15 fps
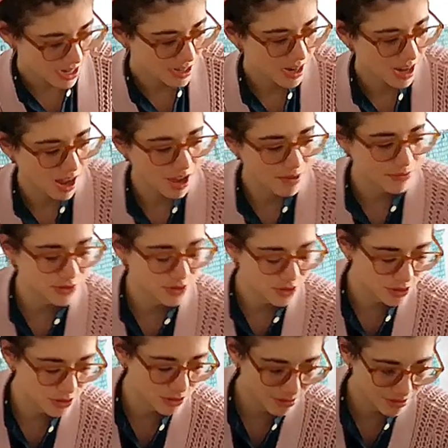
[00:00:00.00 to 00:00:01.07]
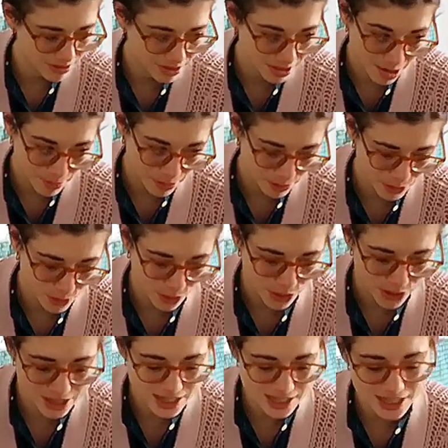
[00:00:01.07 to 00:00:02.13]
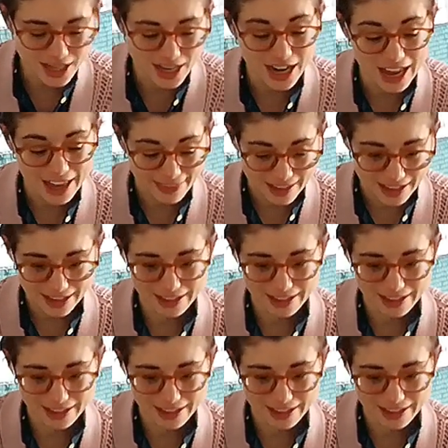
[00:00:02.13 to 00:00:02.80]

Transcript: I have a couple more things here. And then